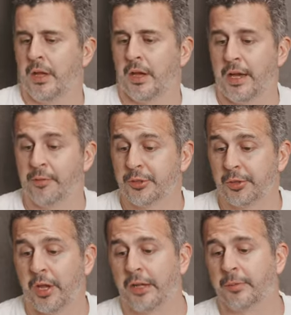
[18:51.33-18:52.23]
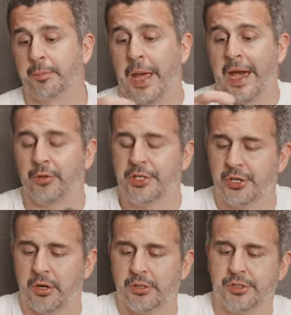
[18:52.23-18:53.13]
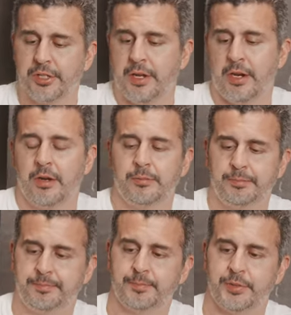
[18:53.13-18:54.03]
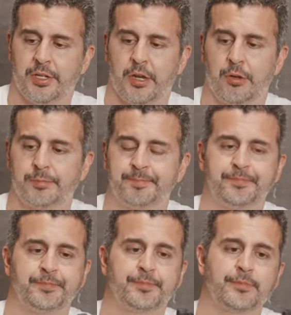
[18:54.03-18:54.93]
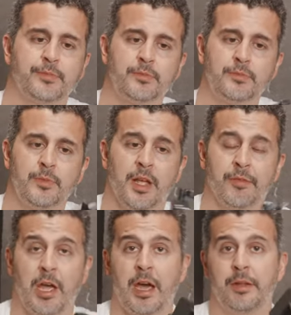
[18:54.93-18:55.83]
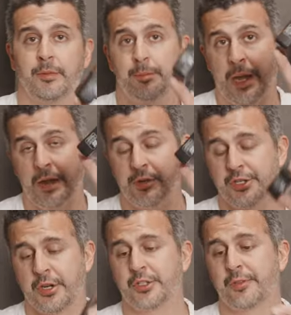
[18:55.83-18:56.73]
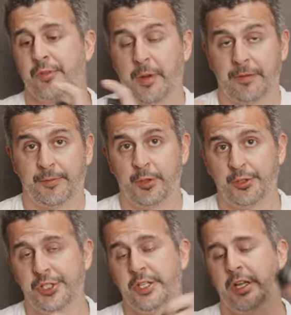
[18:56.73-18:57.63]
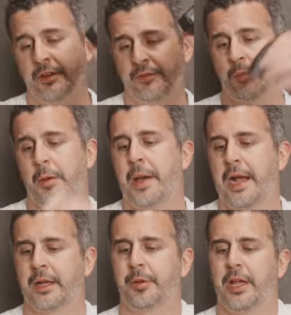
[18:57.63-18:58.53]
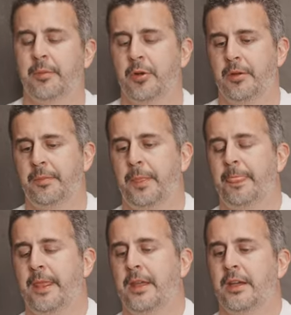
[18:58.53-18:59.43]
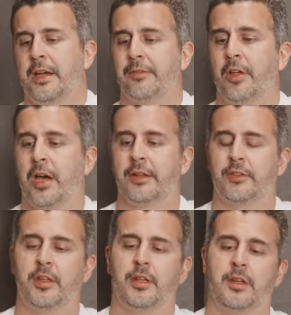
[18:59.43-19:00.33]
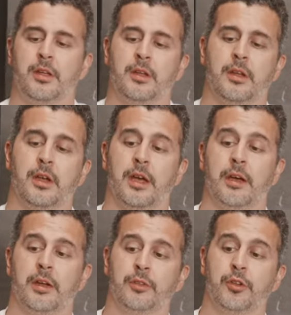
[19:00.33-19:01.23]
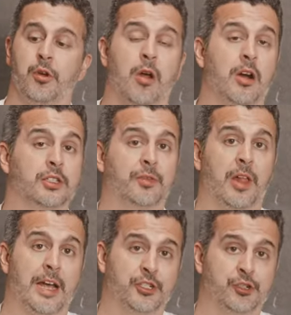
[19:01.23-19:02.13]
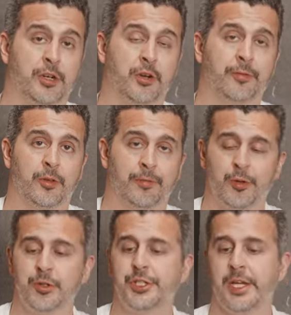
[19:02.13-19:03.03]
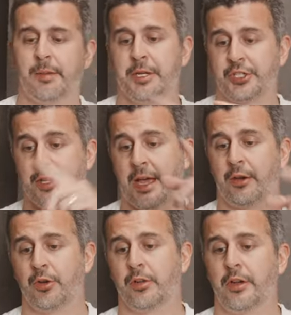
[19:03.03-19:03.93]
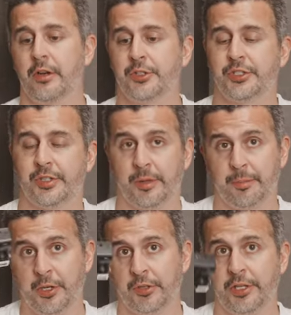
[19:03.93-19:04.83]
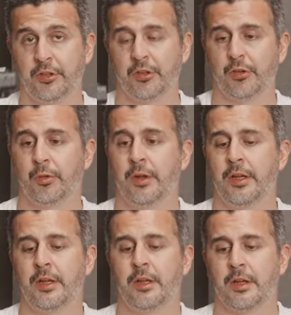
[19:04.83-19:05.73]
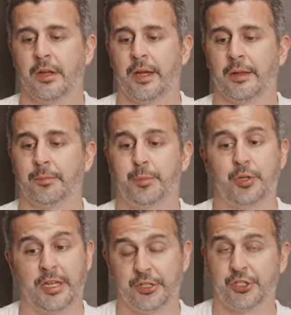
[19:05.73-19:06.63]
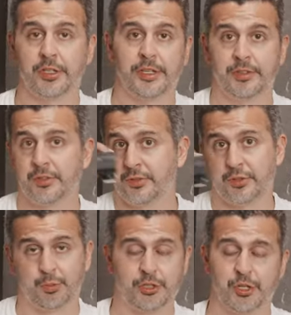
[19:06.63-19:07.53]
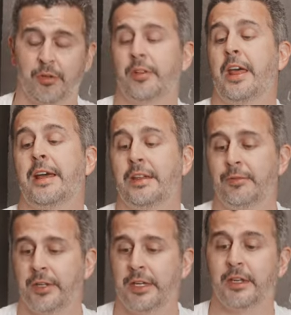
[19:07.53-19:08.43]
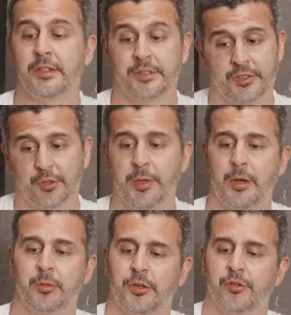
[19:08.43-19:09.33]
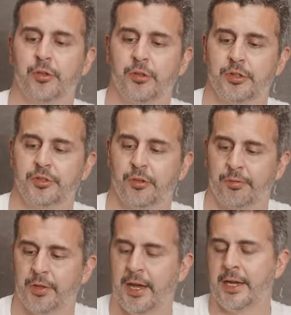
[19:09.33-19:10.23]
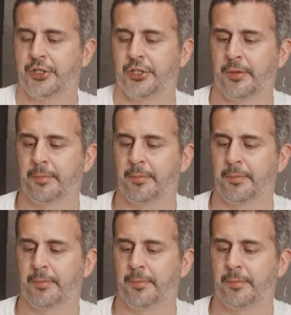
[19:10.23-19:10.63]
I've also got battery chargers in here. So I've got battery charger for my Fuji, again, for my backup camera. I've got Godox flash trigger the Fuji. I mentioned that earlier, just the ability to potentially switch over that if needed and still be able to control external flash.